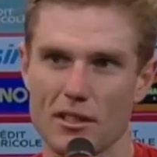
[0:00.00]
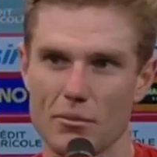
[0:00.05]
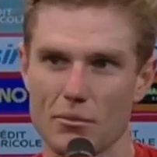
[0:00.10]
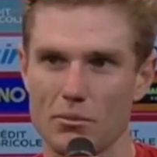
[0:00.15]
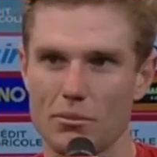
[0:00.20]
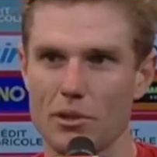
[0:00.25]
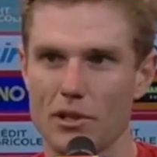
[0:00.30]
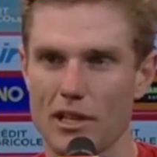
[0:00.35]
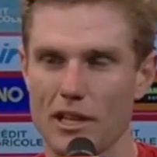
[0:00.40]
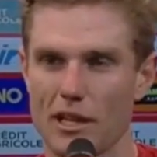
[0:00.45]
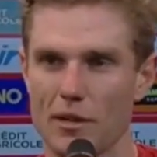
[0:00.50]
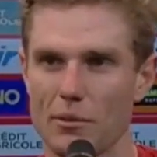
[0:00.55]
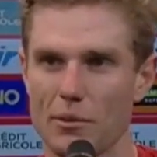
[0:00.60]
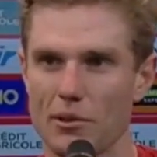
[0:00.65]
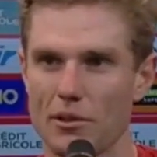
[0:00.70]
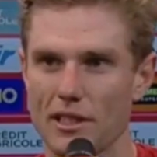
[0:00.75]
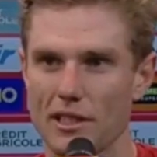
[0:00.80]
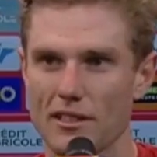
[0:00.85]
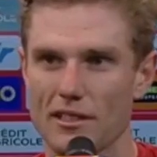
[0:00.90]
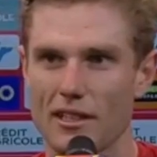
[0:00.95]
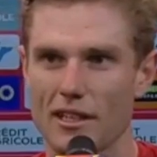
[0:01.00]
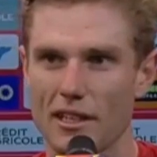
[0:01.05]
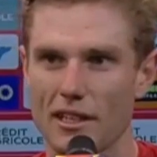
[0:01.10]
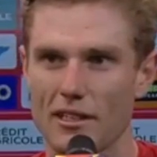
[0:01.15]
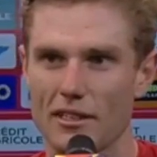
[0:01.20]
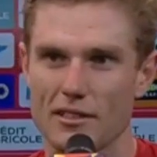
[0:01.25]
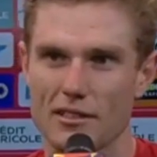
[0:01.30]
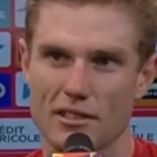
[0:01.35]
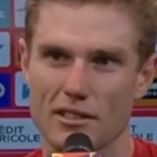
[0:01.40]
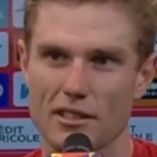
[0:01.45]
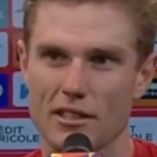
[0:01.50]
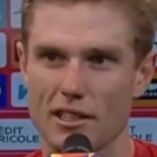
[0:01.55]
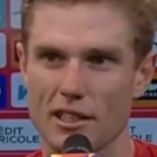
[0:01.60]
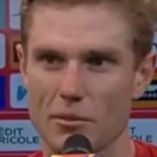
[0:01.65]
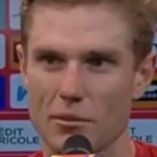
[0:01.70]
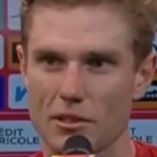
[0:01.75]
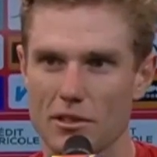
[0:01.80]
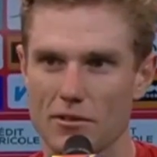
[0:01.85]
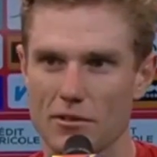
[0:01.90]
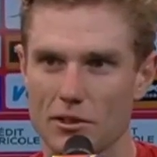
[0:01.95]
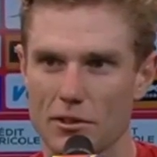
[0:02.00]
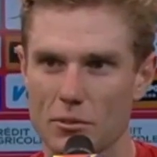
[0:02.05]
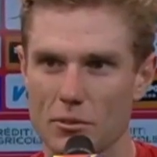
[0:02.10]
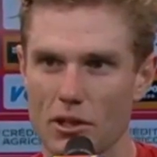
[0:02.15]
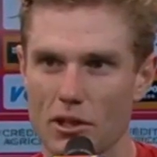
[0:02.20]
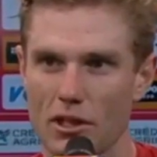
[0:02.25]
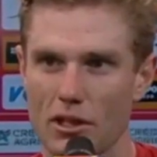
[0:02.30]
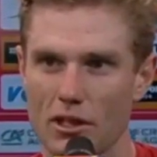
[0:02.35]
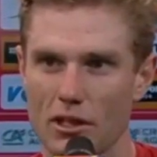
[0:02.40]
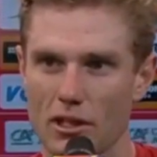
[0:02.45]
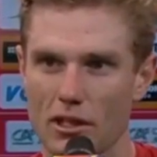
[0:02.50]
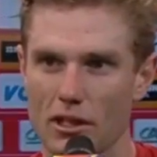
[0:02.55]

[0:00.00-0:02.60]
I'm pretty happy with that today and to keep it for tomorrow.